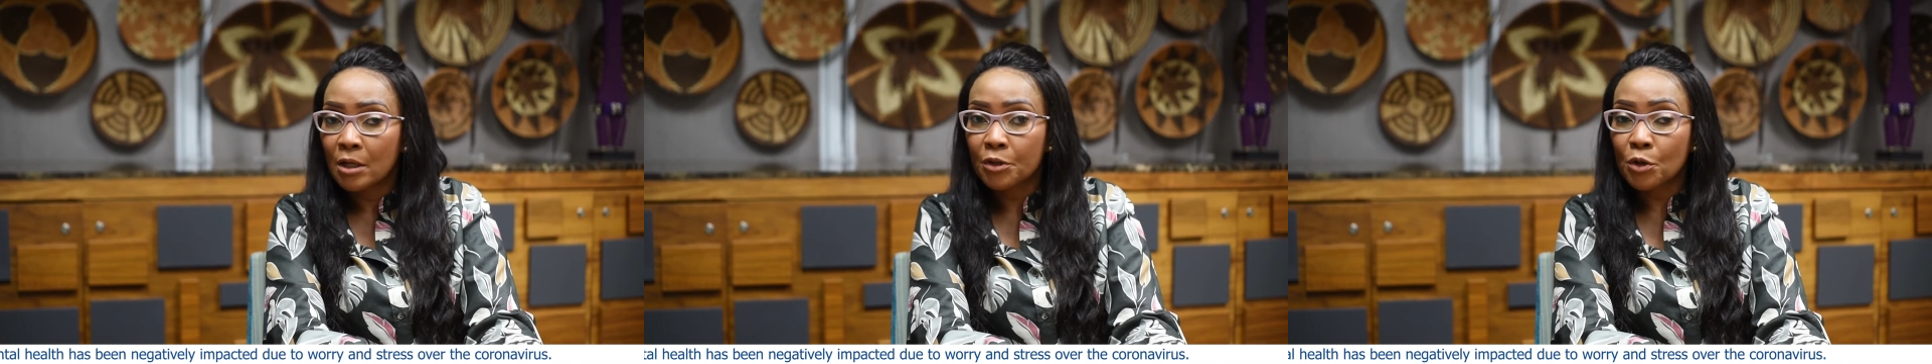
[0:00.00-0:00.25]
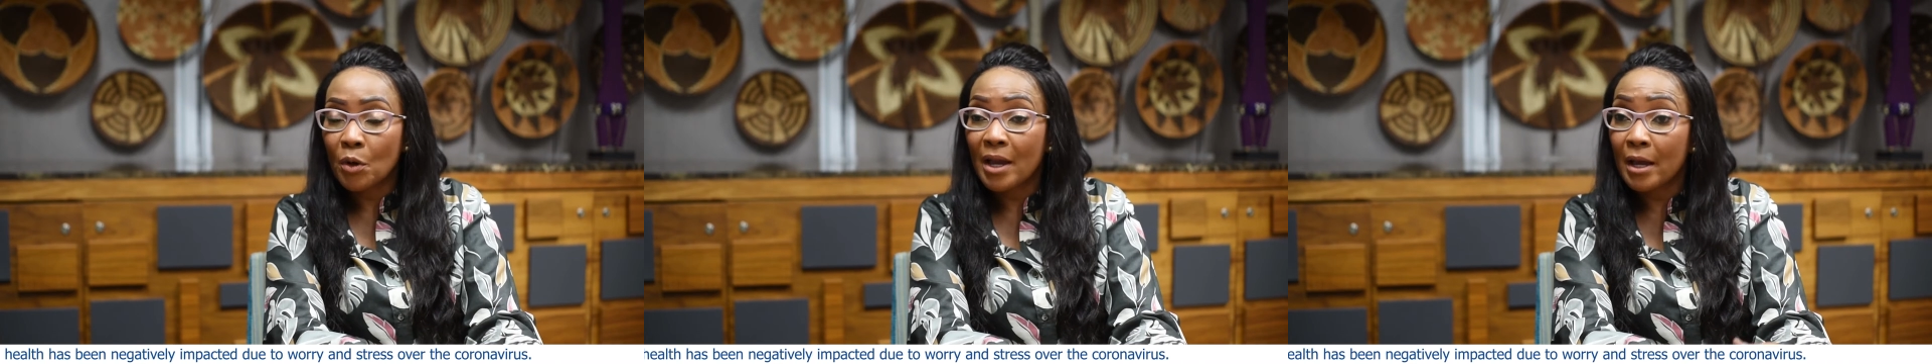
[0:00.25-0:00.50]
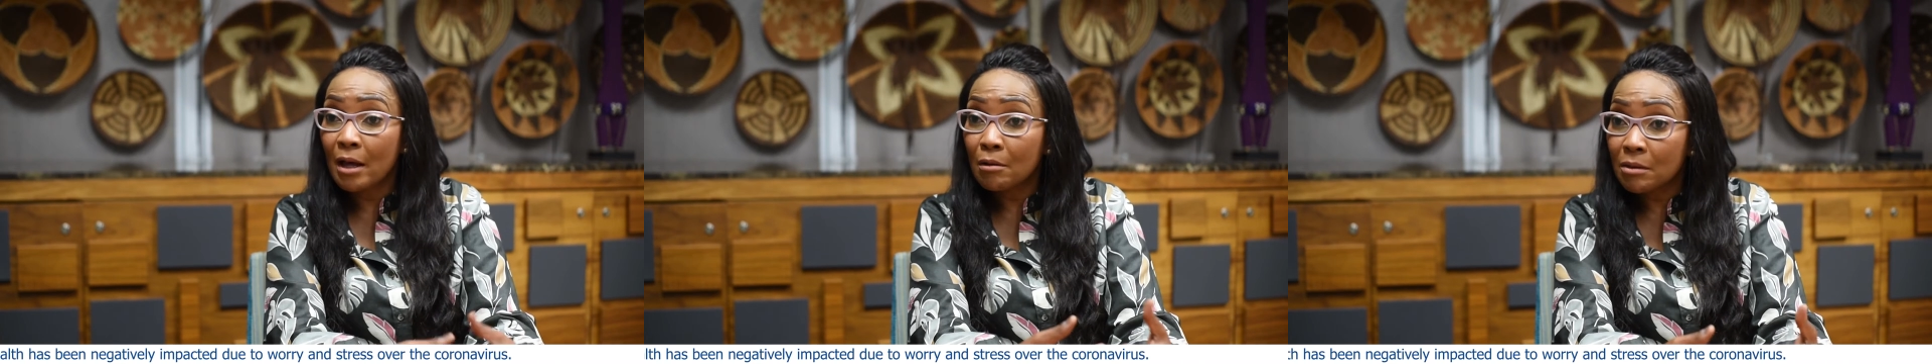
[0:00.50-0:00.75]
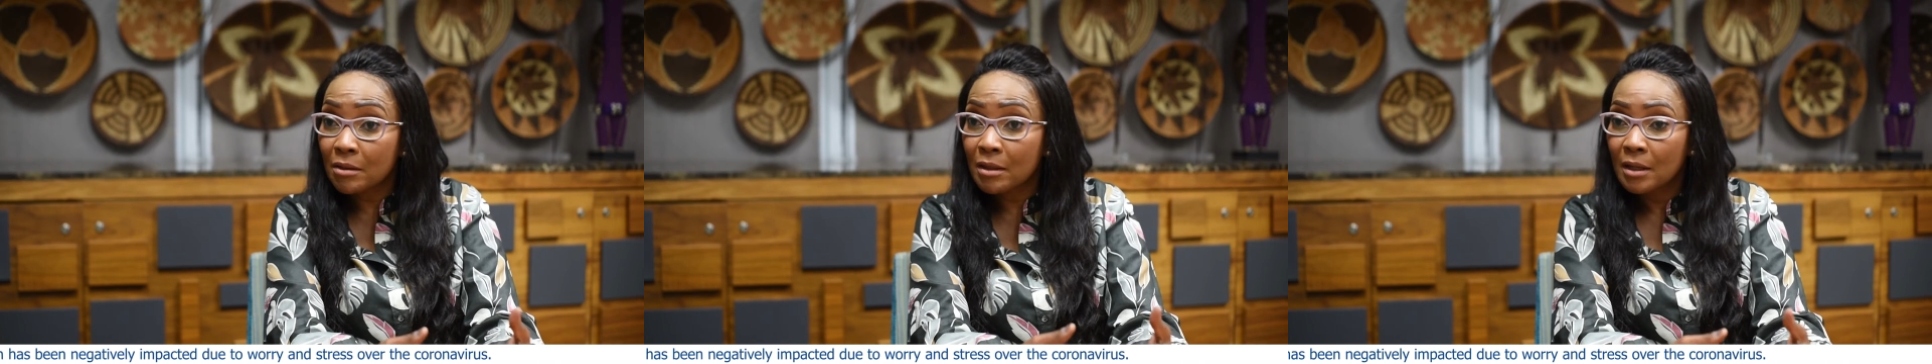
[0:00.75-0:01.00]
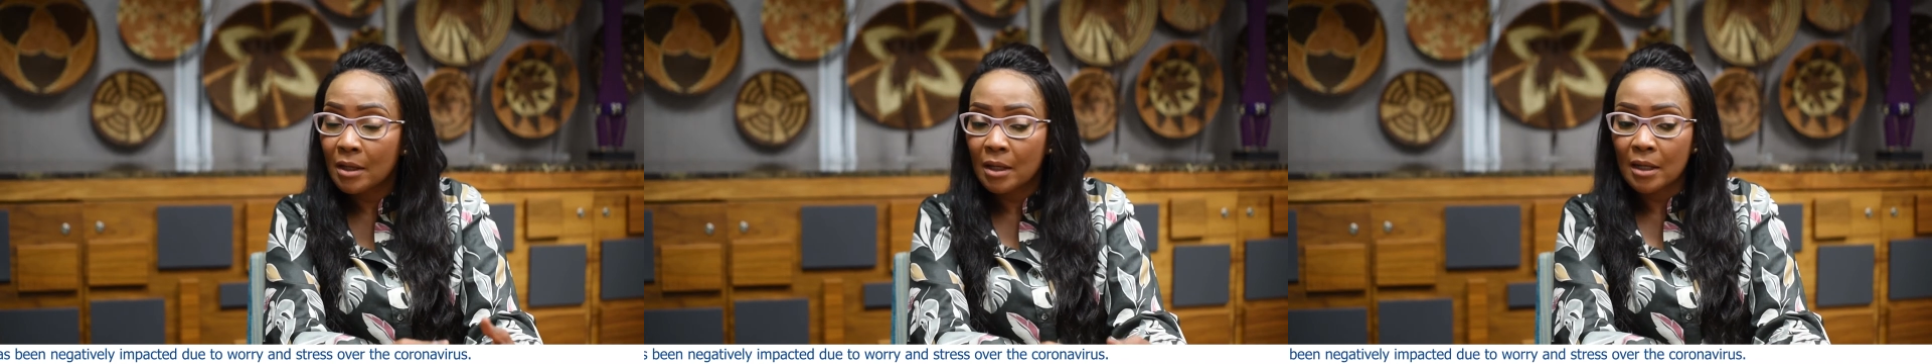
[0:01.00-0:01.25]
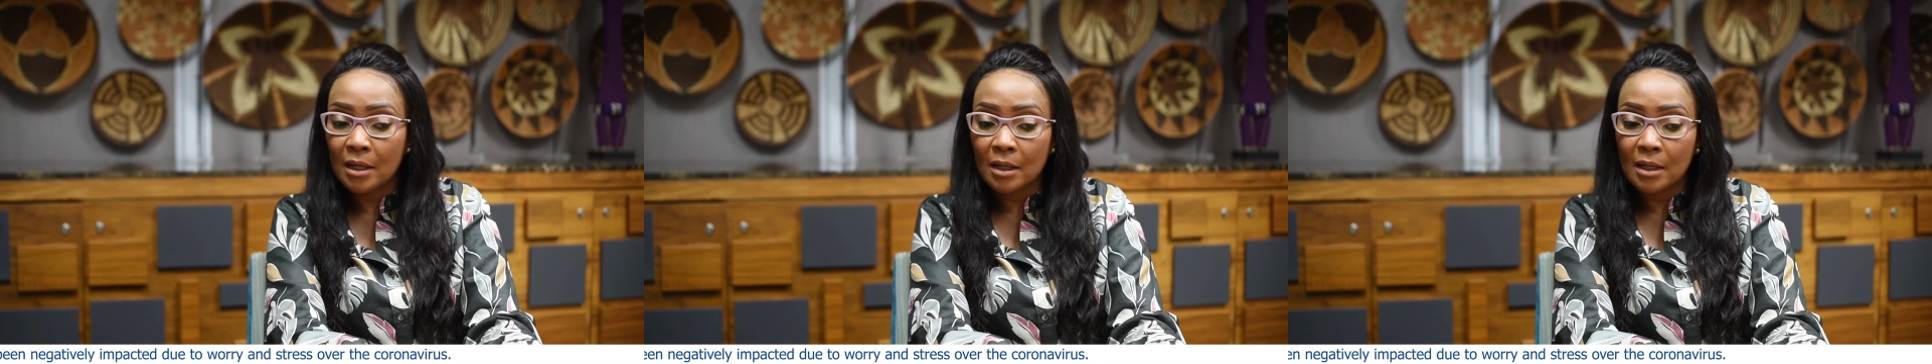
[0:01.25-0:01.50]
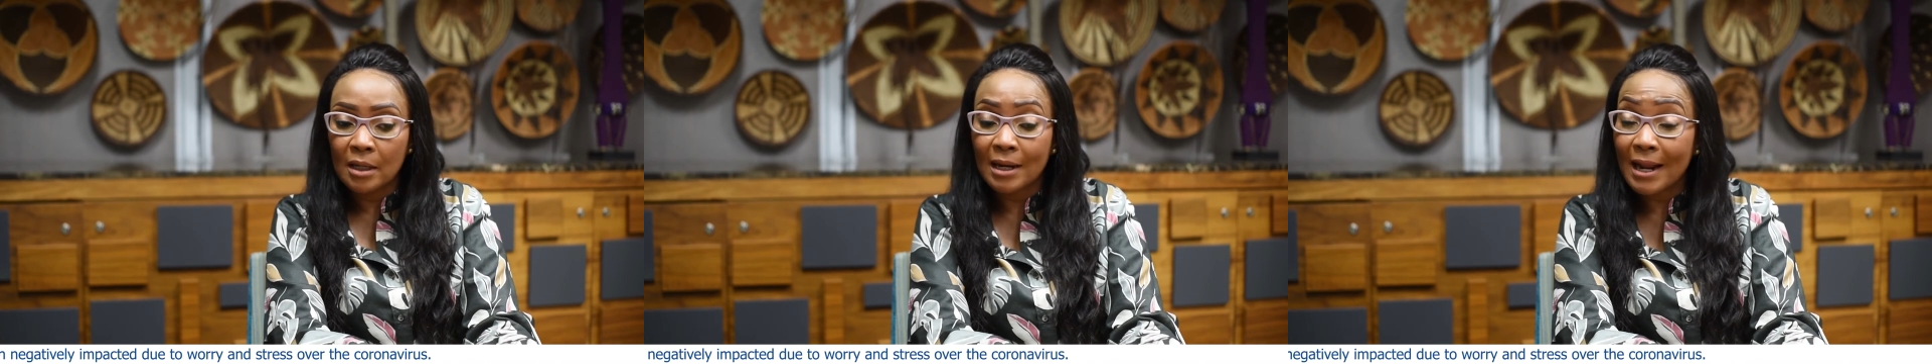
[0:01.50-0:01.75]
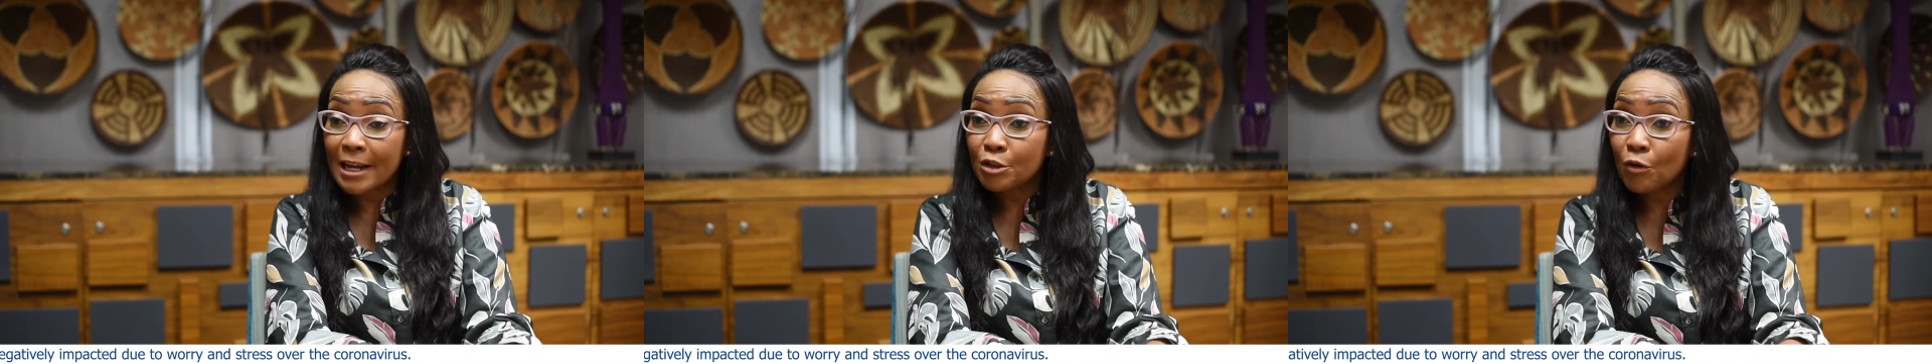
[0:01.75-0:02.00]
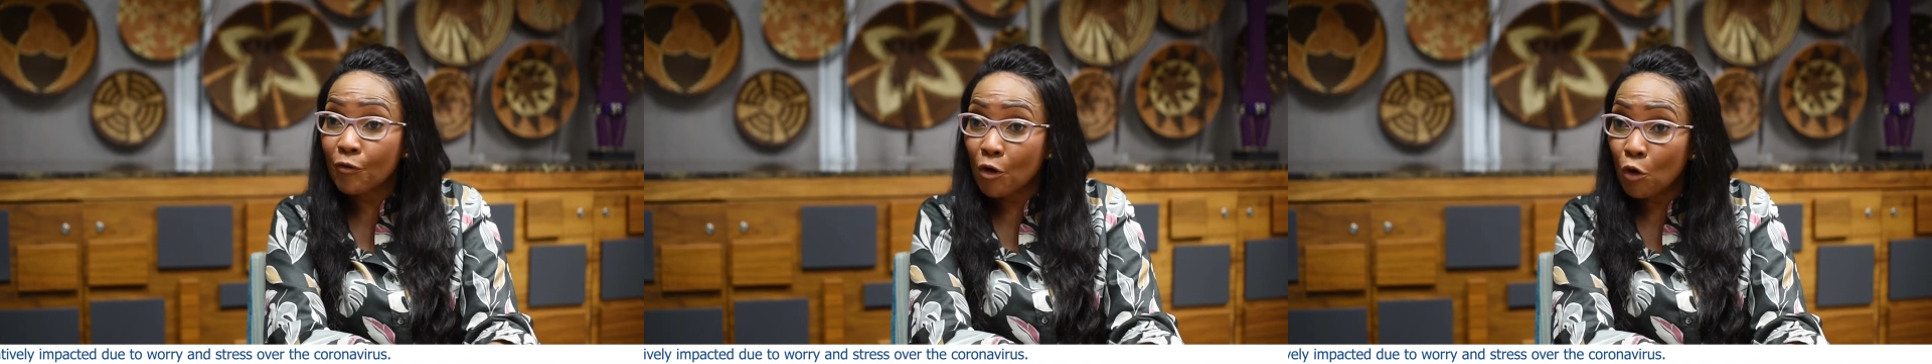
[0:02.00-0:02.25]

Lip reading: your health in light of